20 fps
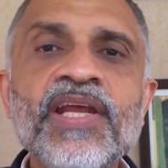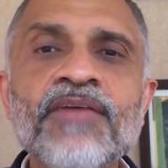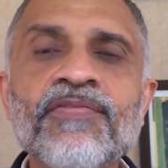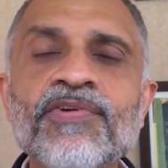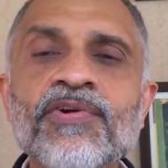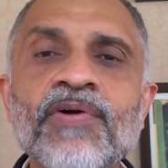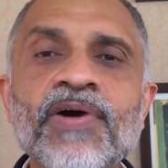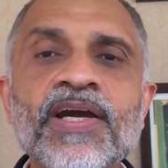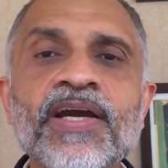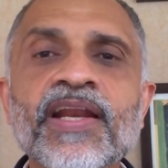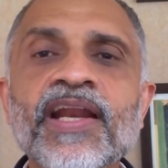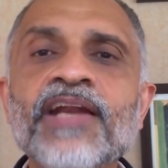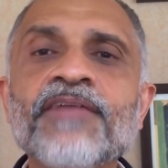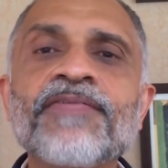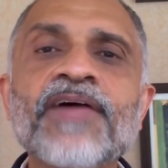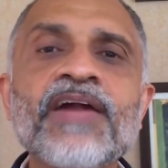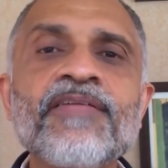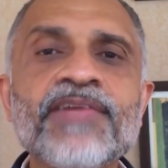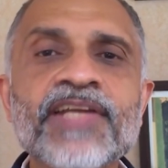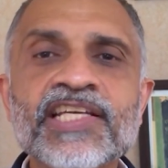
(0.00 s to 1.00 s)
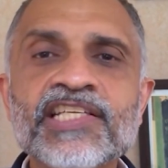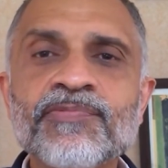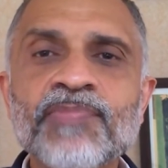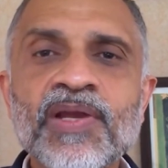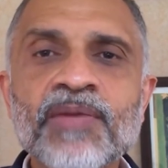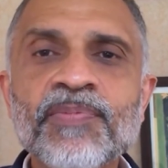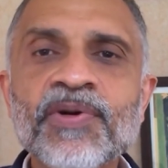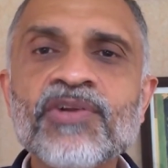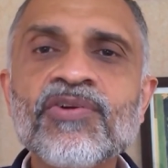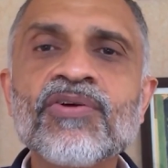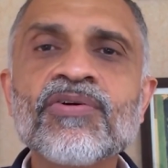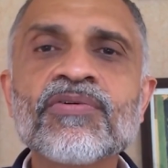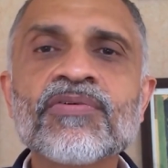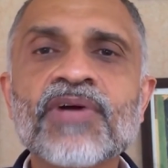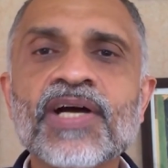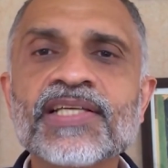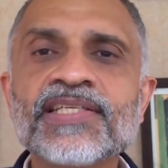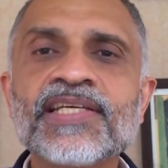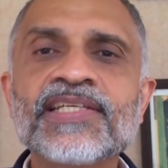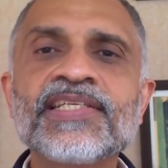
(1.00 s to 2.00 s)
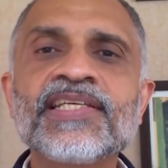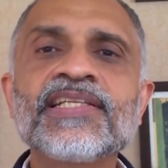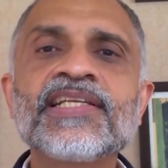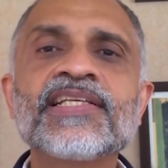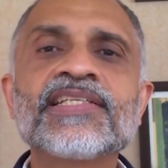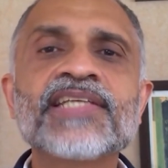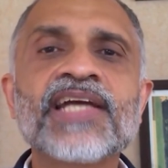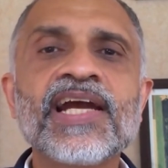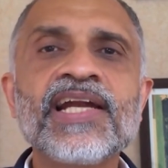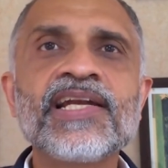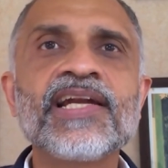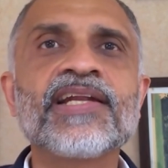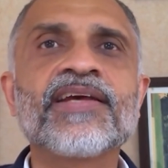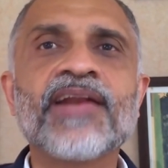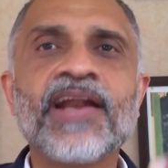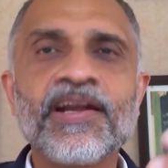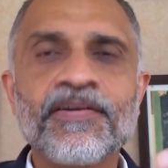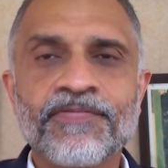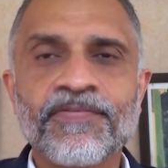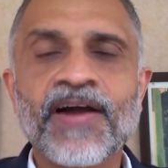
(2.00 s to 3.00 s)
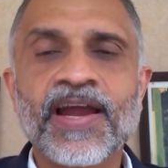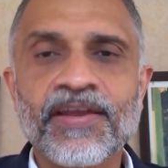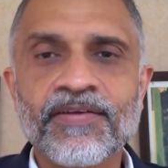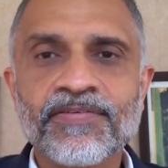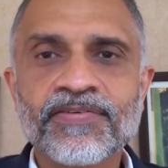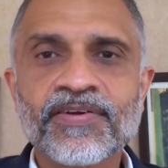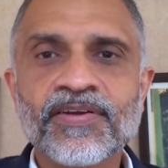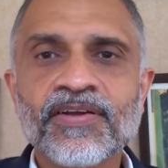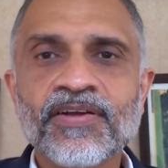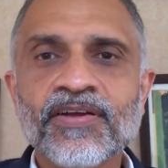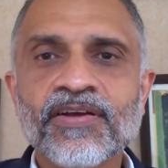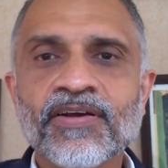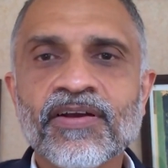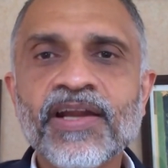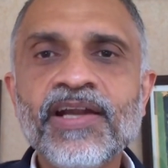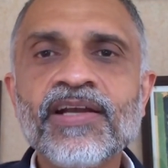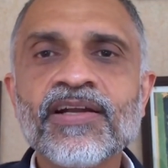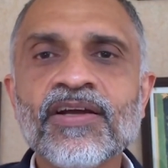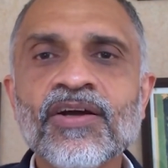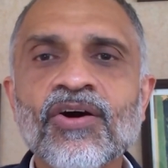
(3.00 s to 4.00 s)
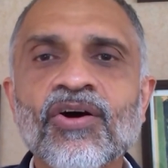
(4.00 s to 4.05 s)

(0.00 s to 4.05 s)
if you are a grade 5 test paper, you're assessing the child at grade 5, right?